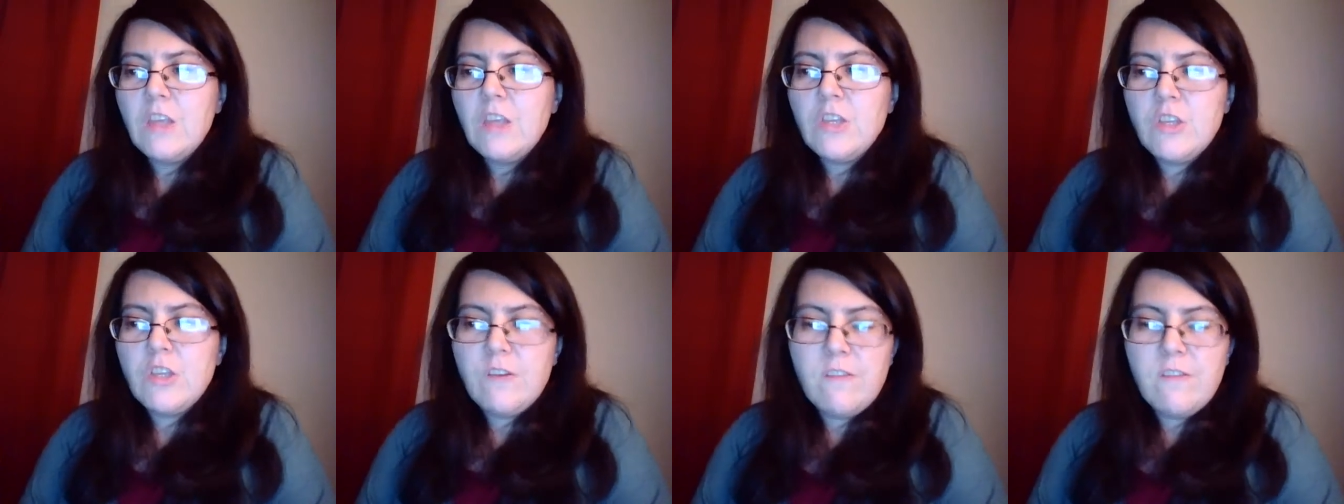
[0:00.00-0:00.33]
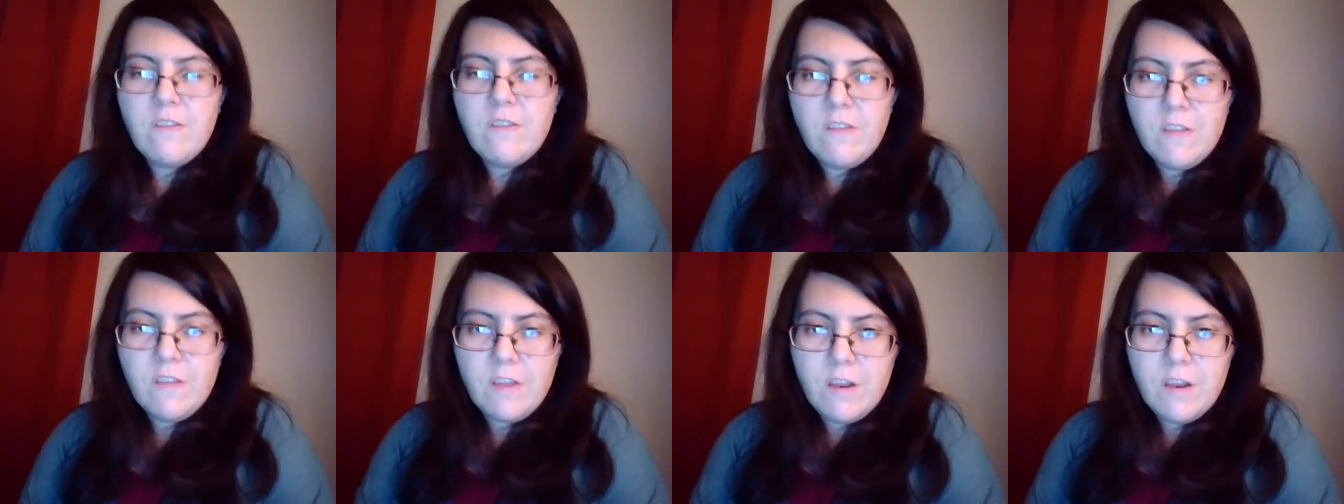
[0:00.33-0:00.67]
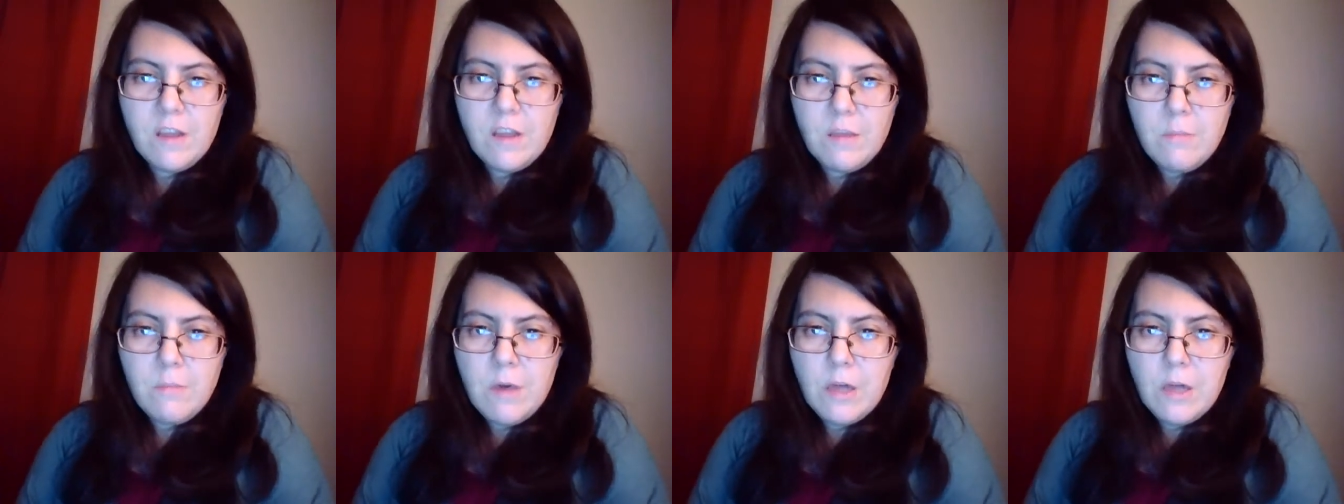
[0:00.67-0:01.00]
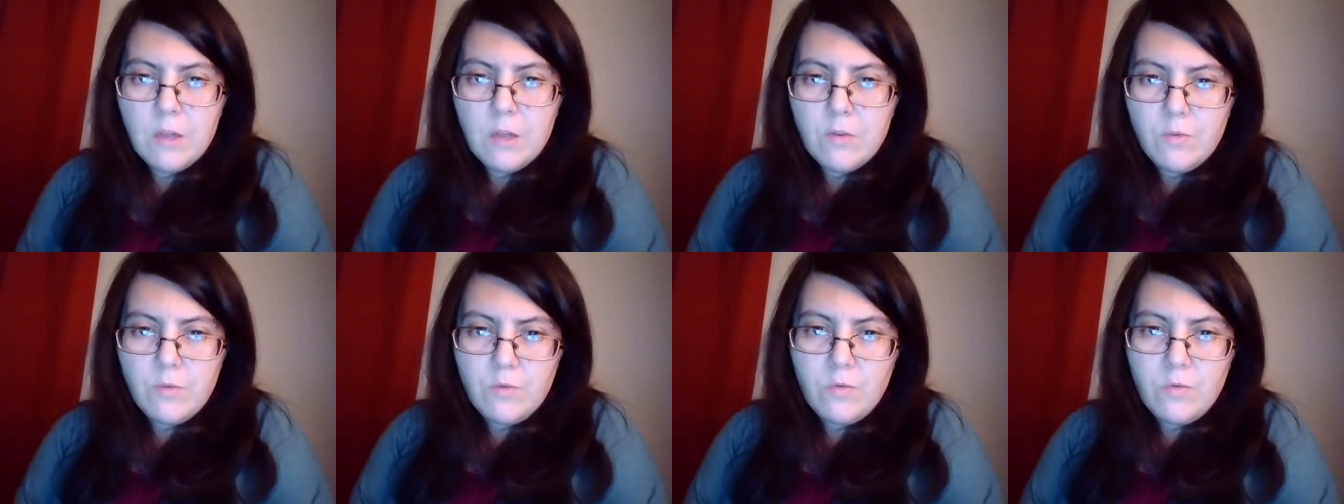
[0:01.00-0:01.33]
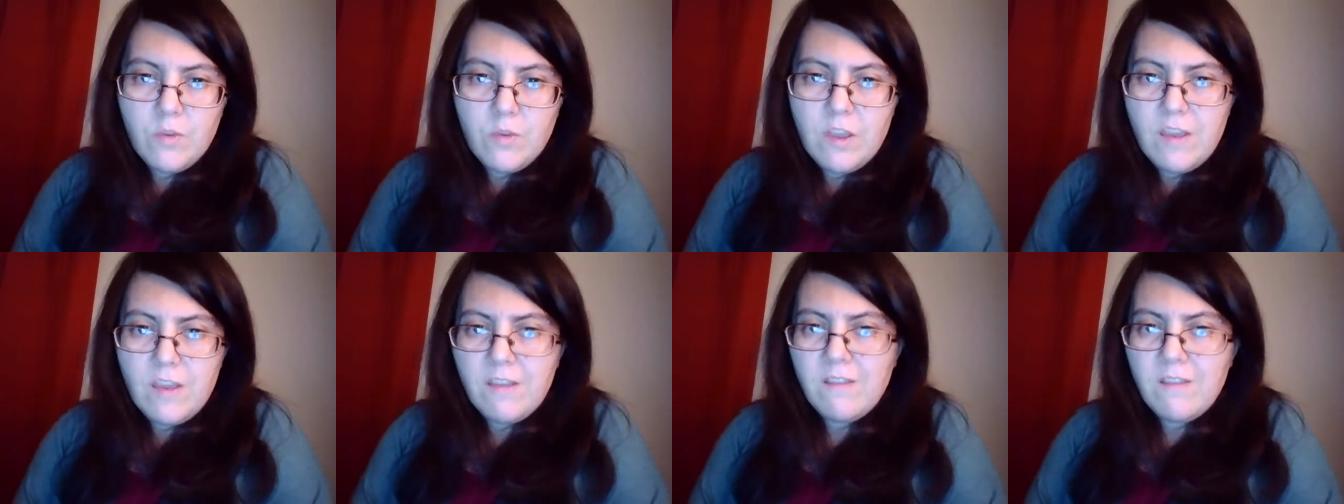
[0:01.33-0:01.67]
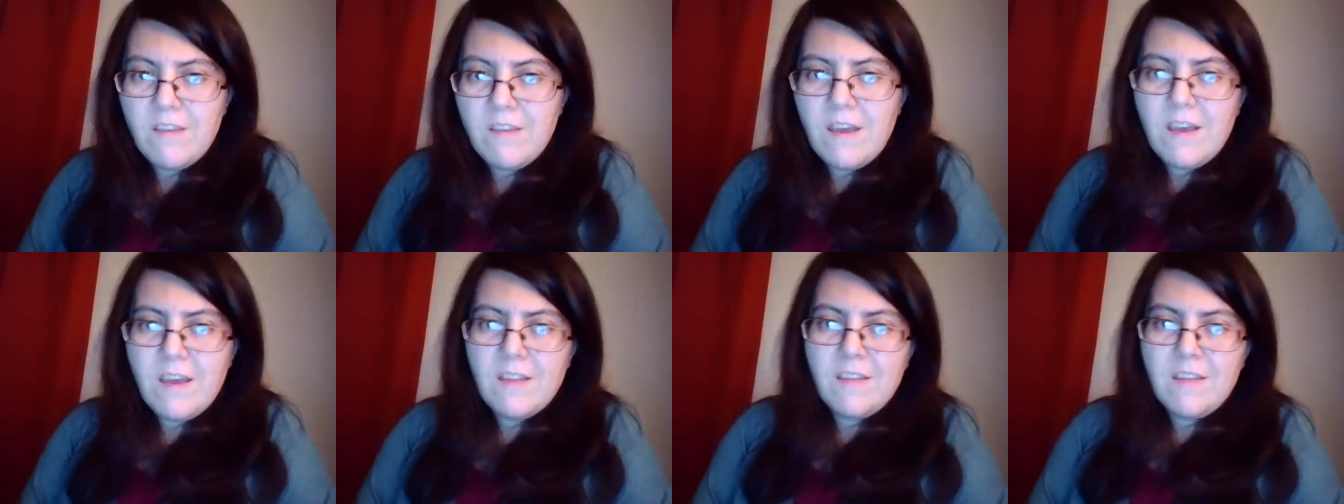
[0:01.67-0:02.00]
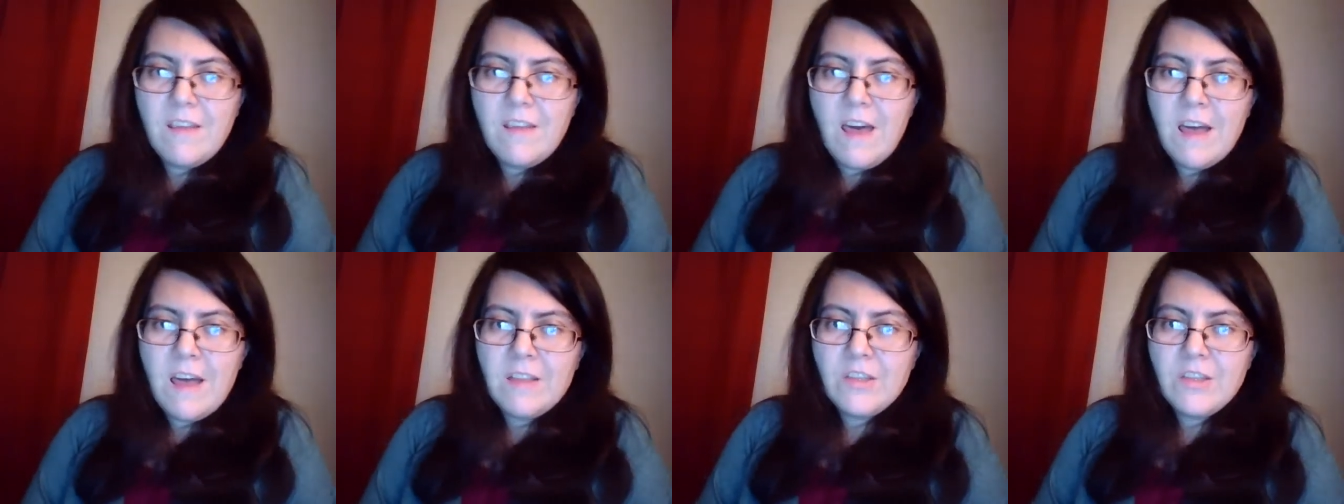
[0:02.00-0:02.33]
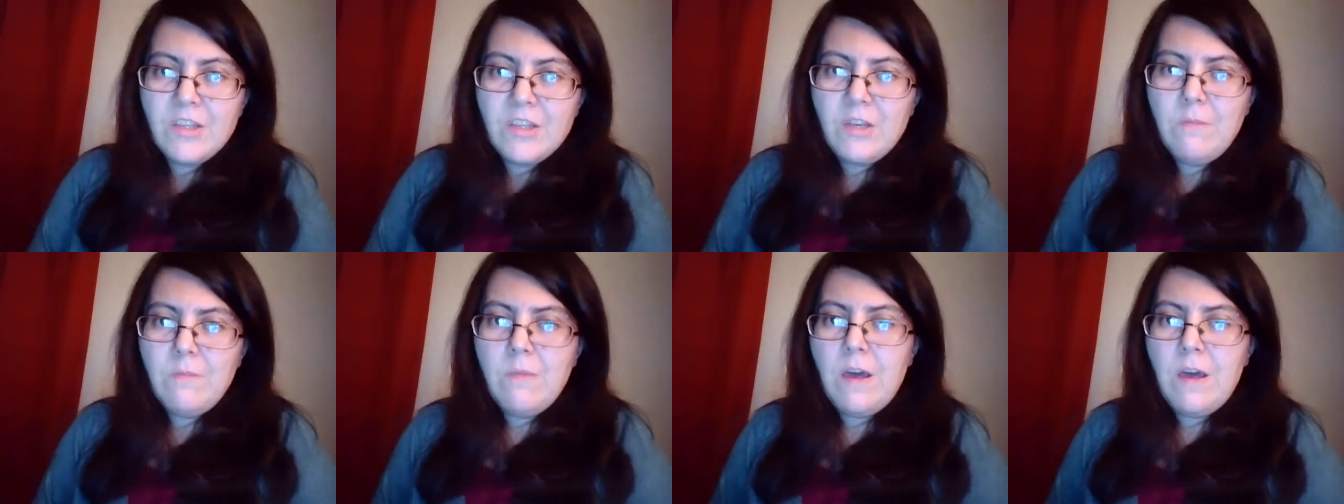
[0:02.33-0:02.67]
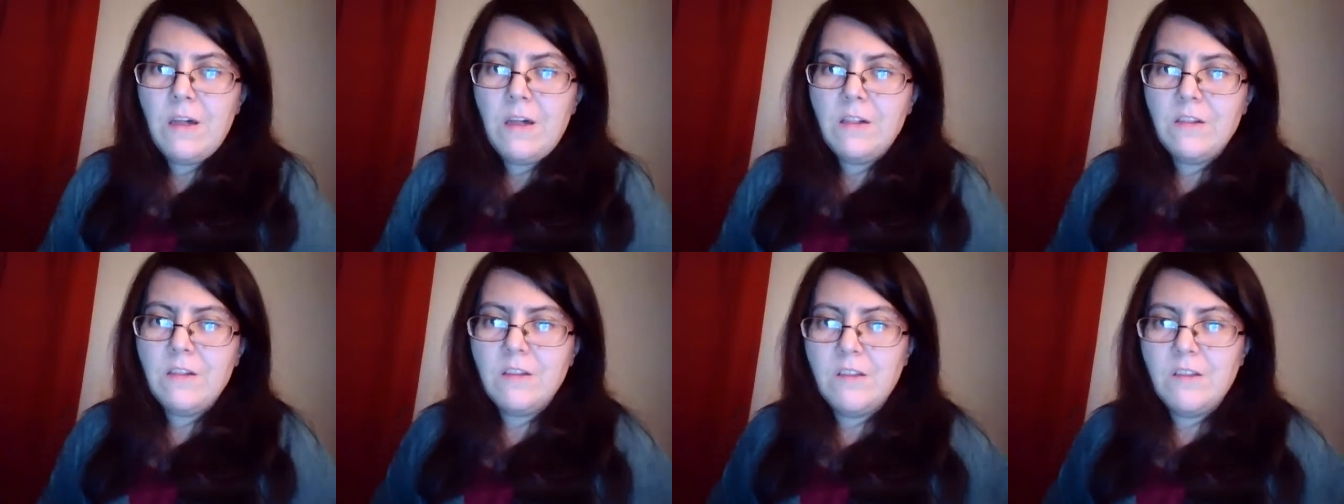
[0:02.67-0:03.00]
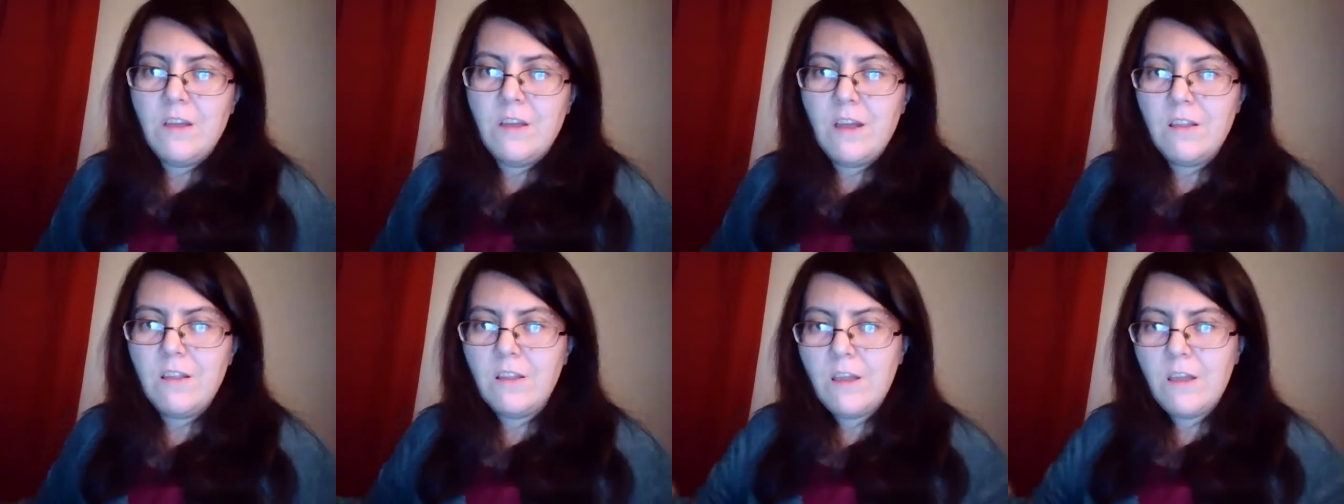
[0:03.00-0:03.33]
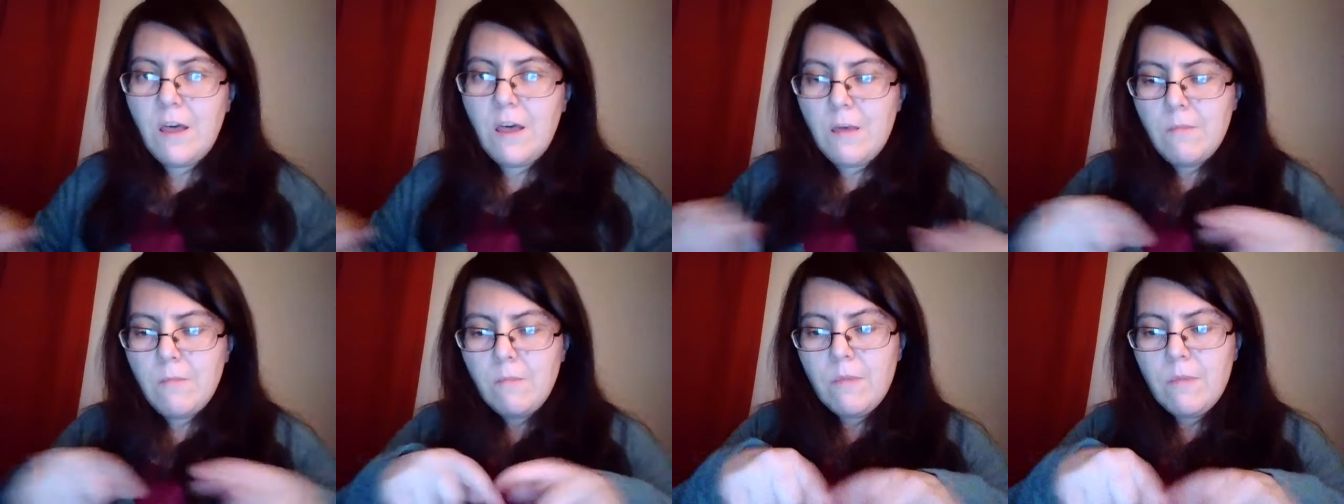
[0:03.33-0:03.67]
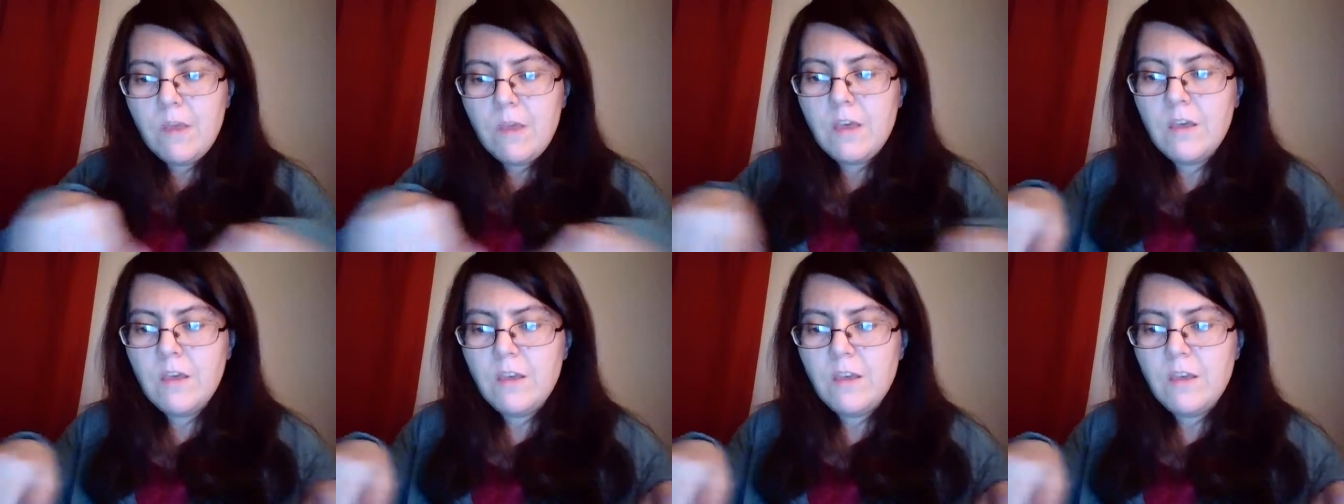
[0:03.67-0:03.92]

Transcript: just send an email to dunyazade@gmail.com.